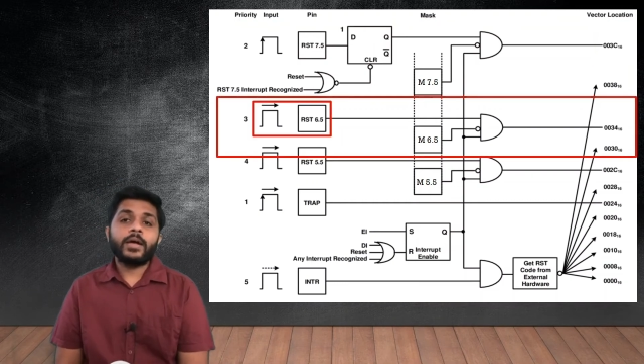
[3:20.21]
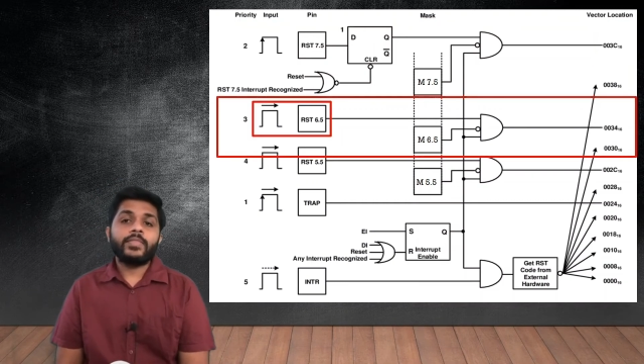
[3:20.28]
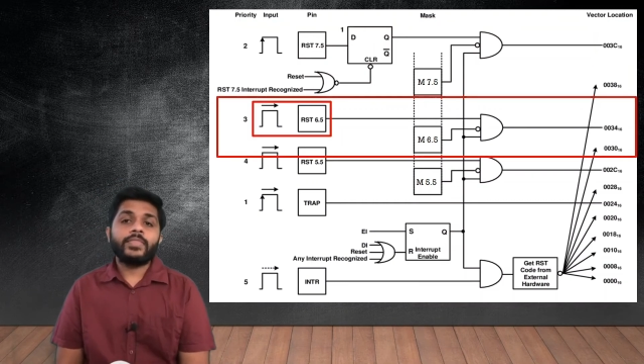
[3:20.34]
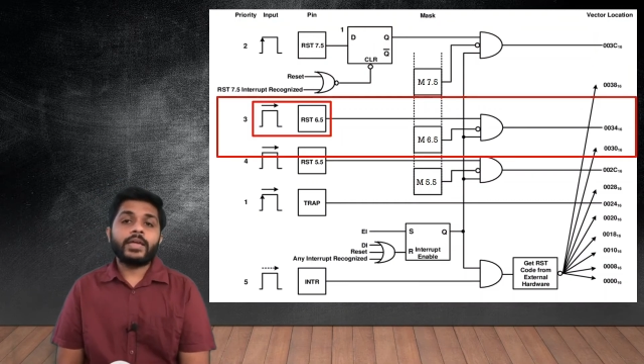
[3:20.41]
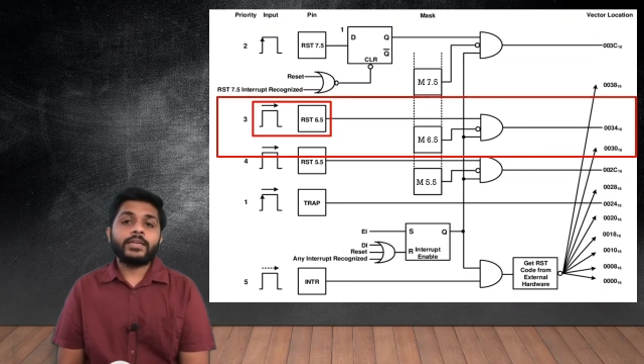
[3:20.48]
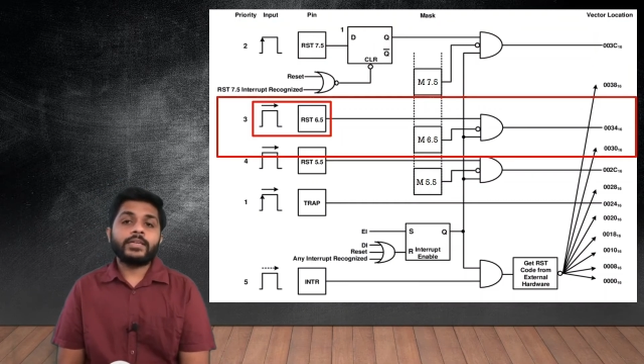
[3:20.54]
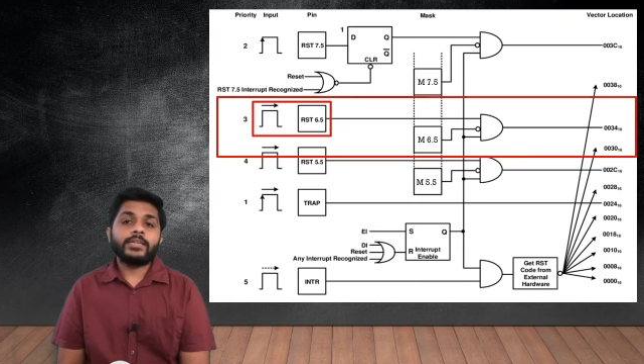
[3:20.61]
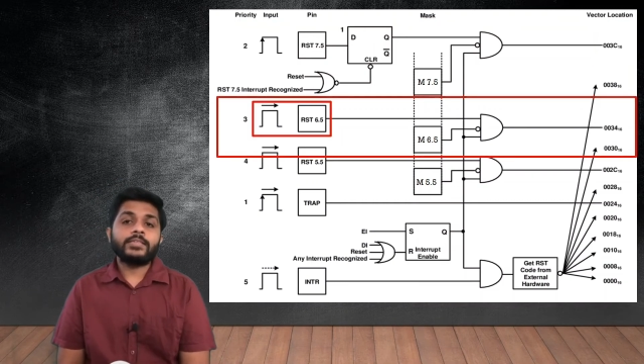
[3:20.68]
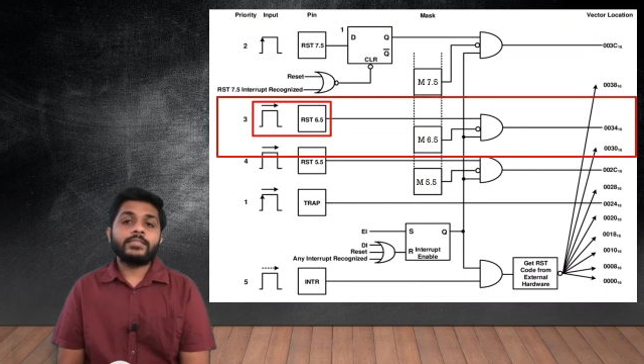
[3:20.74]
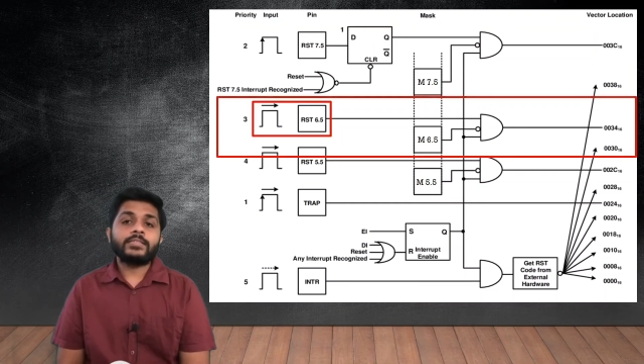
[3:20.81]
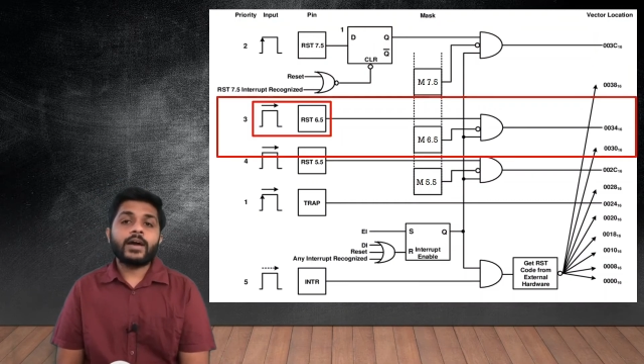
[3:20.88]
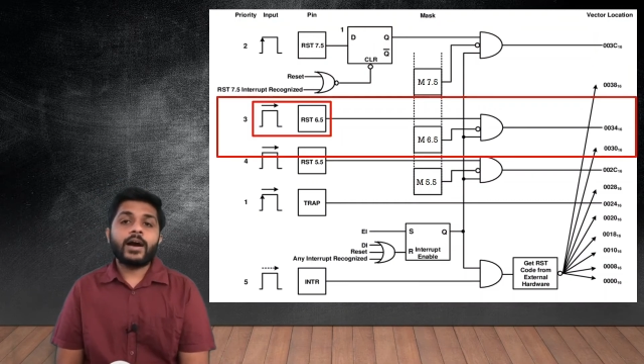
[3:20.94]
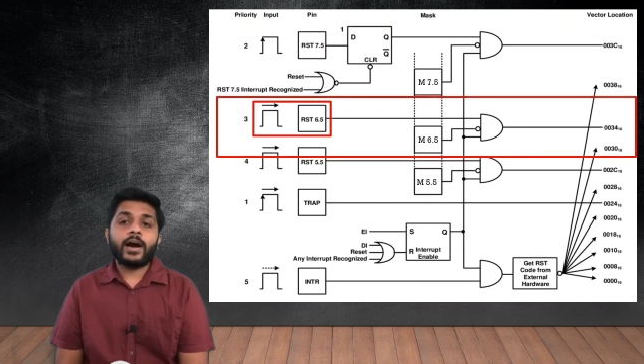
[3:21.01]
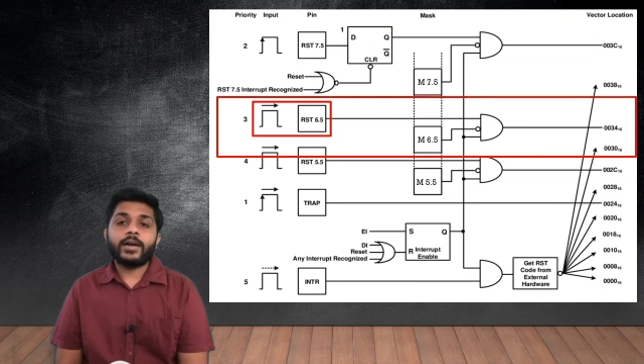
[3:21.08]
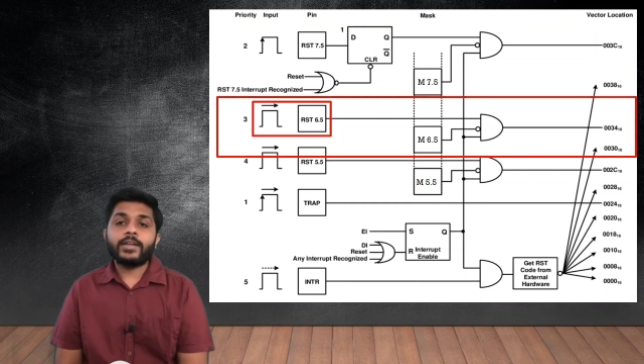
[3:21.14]
that is
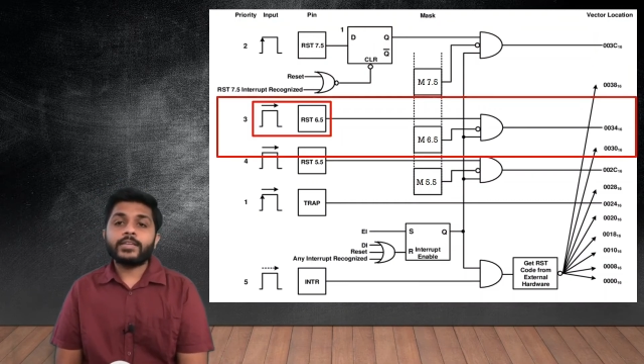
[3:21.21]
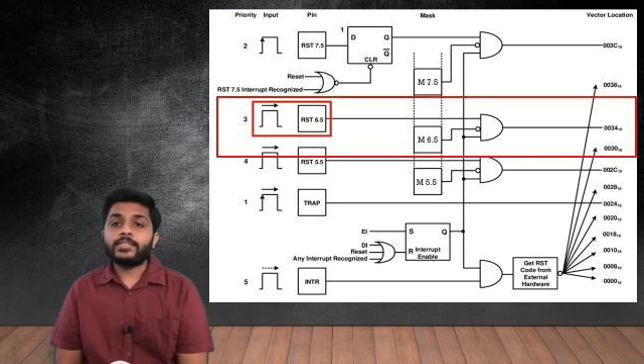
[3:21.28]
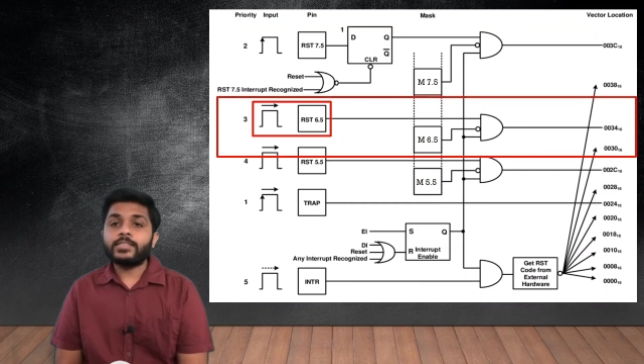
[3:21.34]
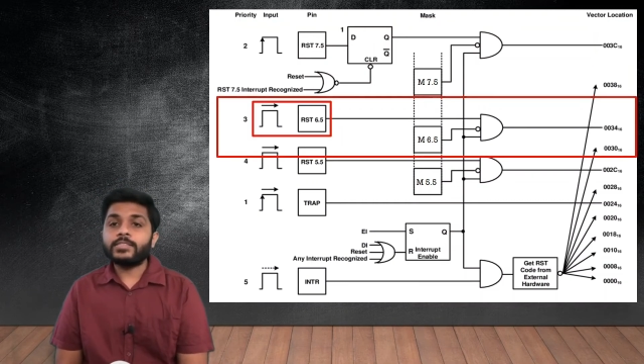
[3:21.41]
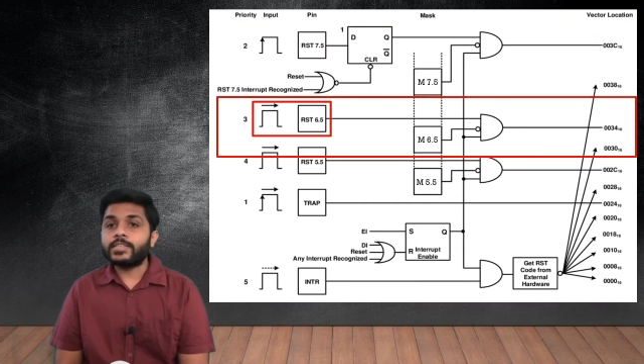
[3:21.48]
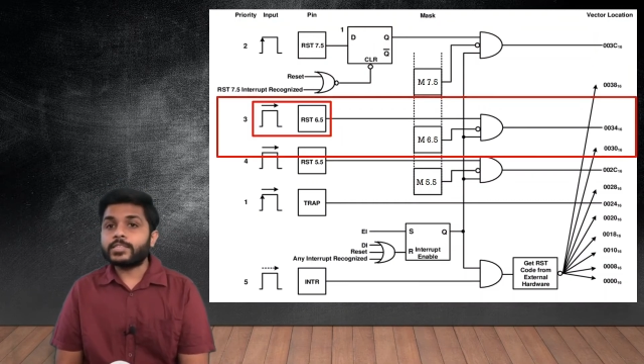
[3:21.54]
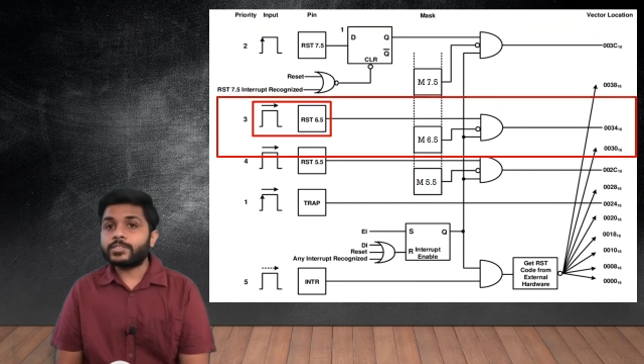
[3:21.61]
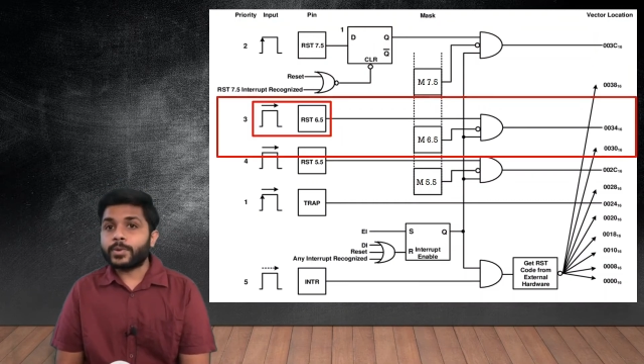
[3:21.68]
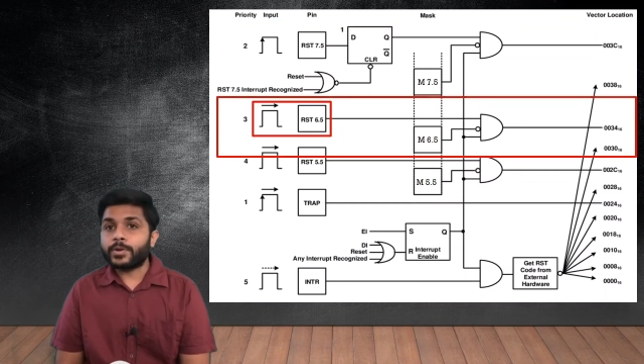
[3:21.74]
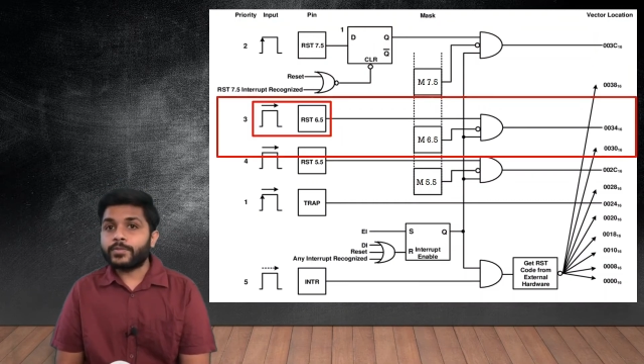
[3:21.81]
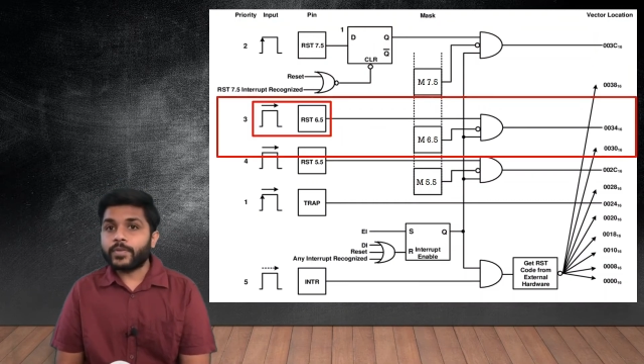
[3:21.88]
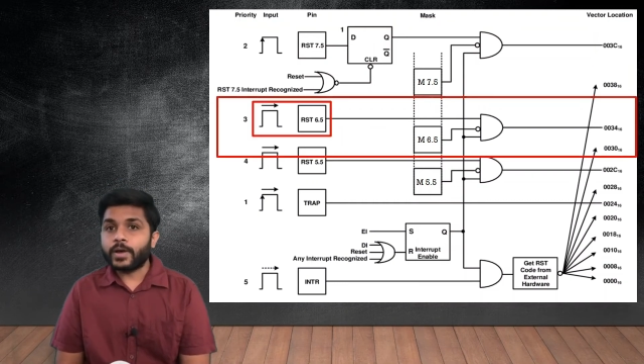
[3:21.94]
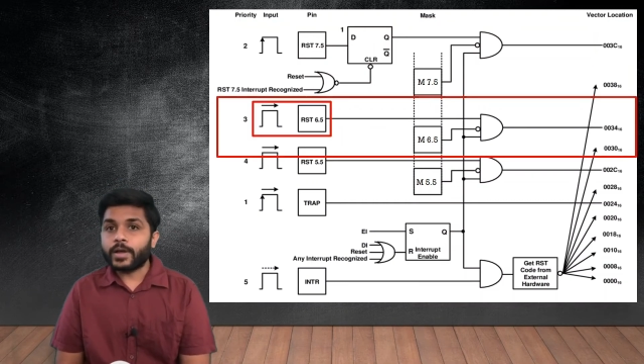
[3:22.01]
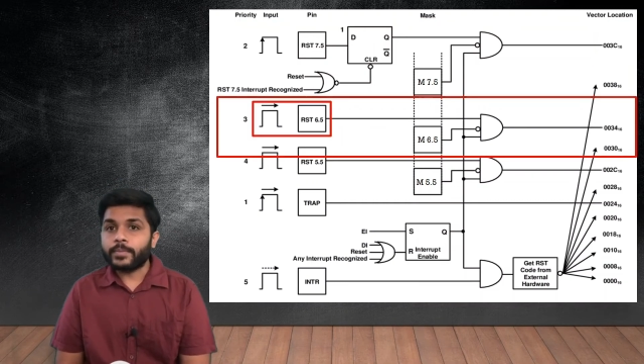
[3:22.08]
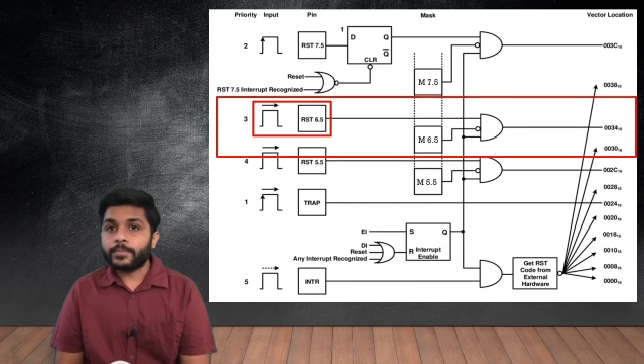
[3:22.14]
RST
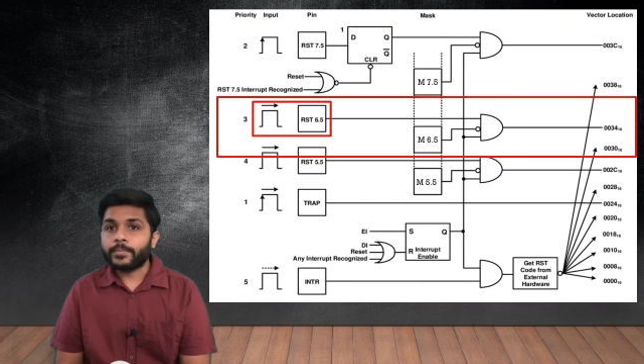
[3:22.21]
6.5.